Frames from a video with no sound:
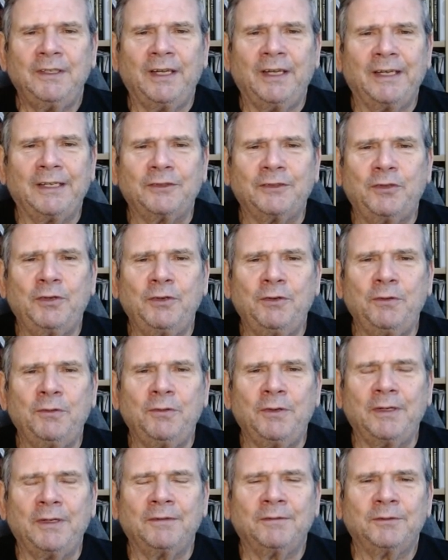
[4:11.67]
uh,
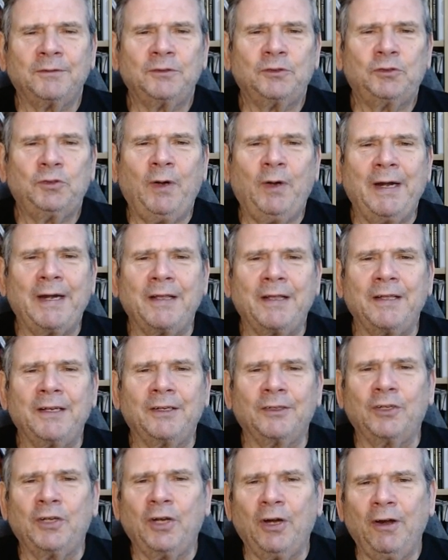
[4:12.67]
to try to
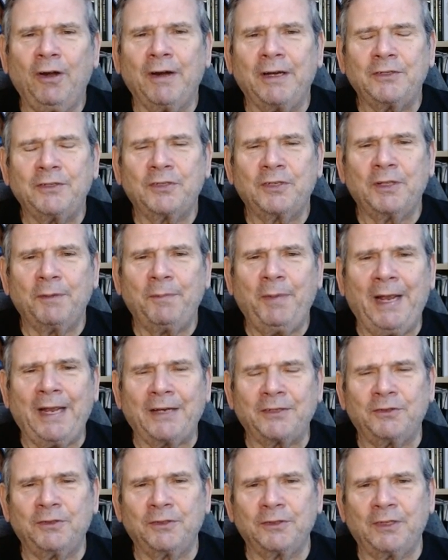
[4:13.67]
encourage the
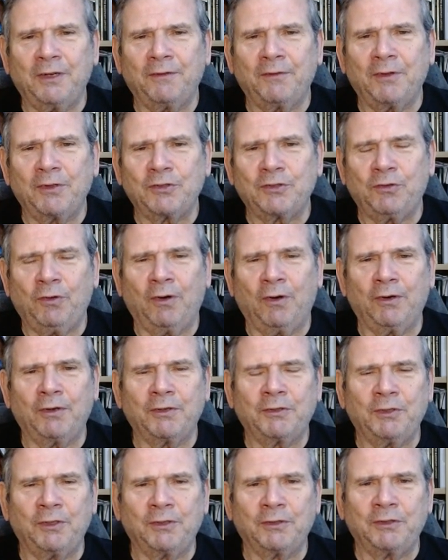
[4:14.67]
pastors of the stronger
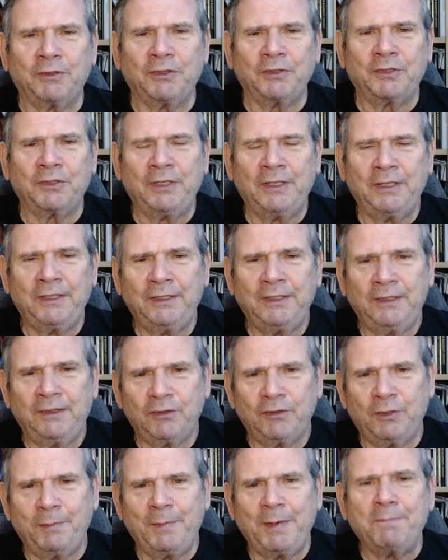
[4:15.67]
churches
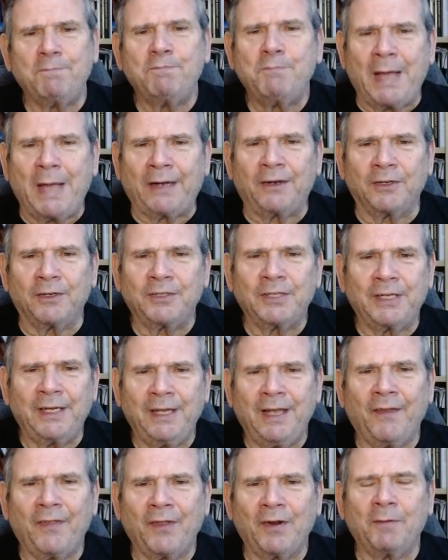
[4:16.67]
to be better
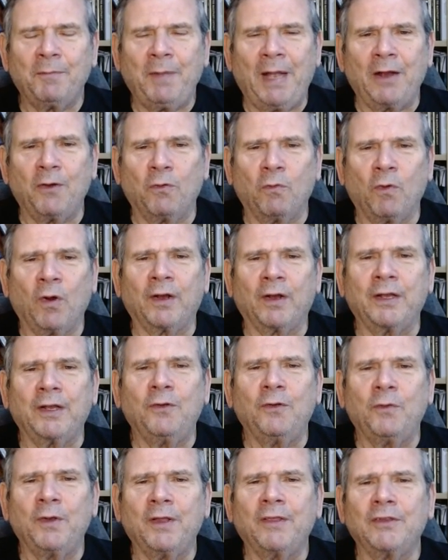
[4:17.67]
together by
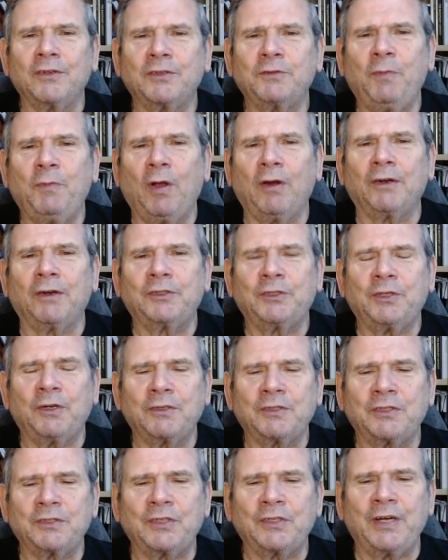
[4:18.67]
working with the smaller
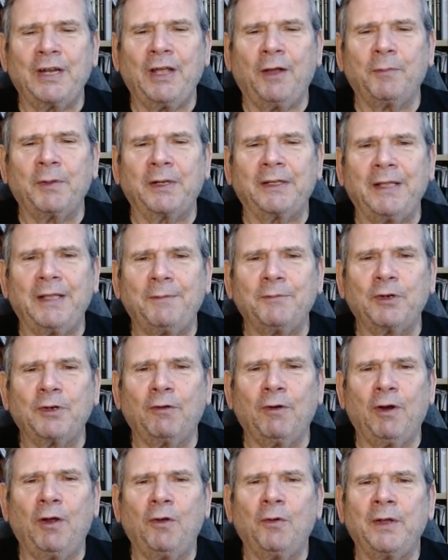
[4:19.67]
churches and helping them to
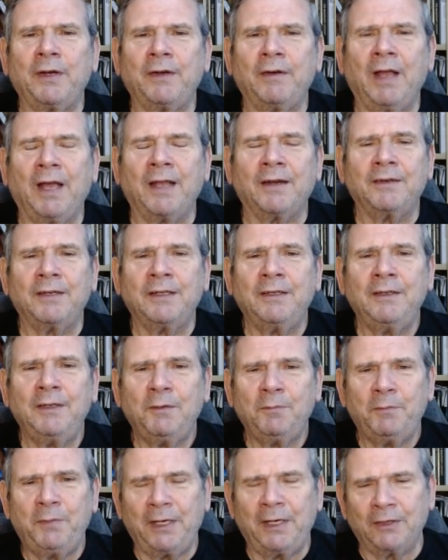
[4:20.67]
grow and not
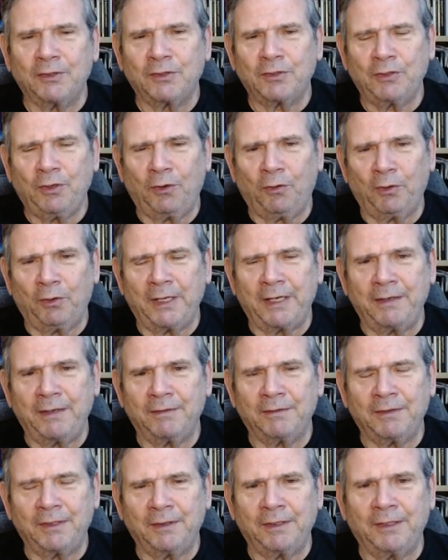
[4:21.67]
being solely
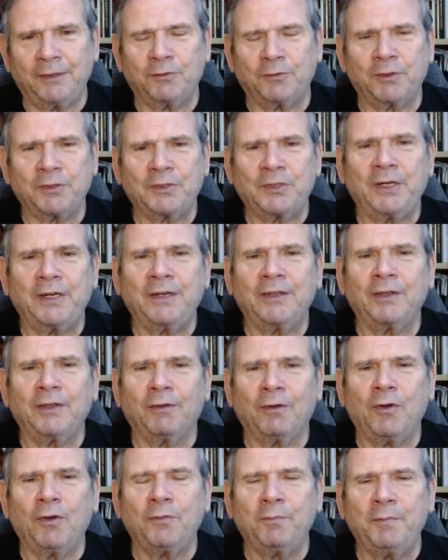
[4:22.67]
interested in
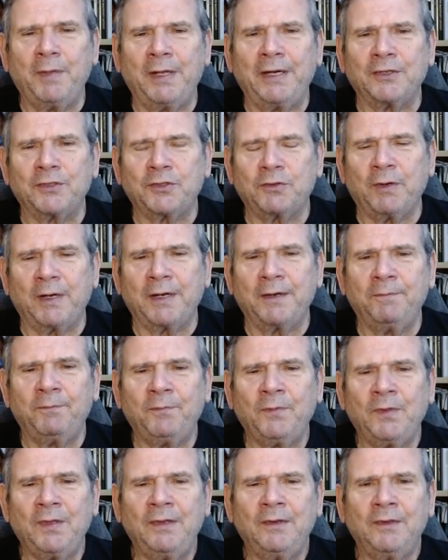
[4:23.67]
their own ministry.
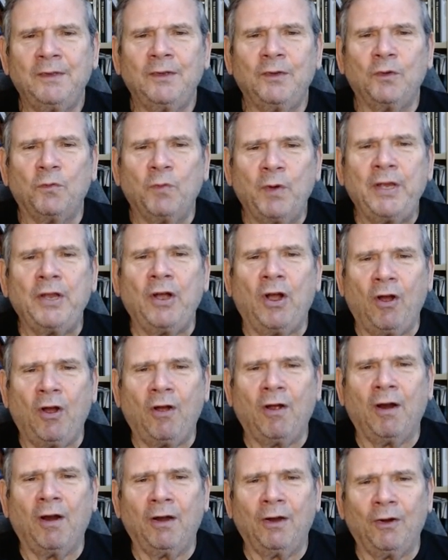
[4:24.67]
We
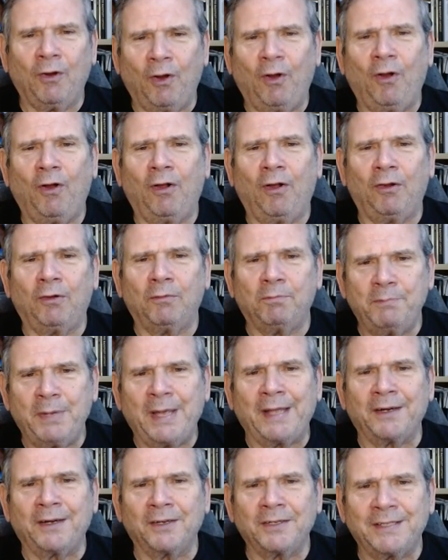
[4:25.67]
are all
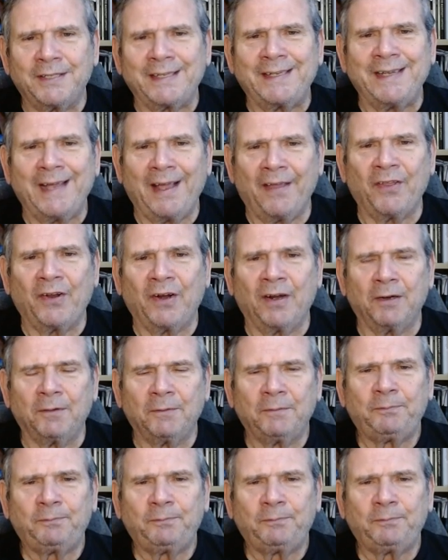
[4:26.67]
better together.